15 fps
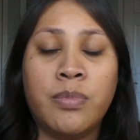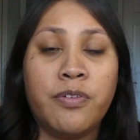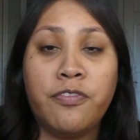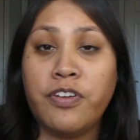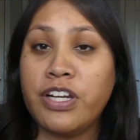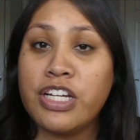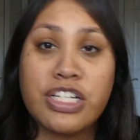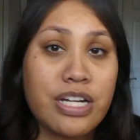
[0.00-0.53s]

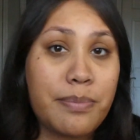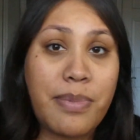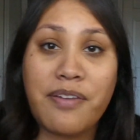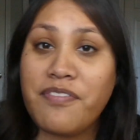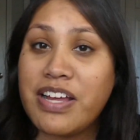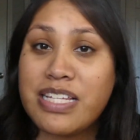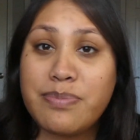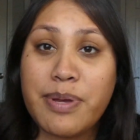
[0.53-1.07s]
finish up my
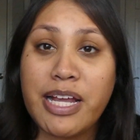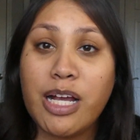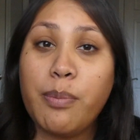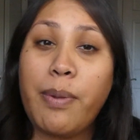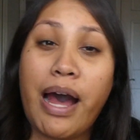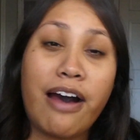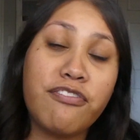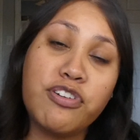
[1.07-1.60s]
face makeup
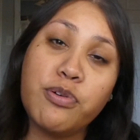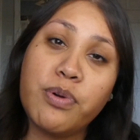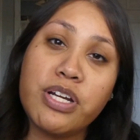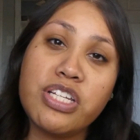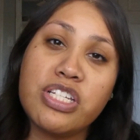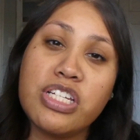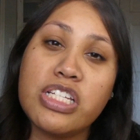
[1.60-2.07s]
afterwards,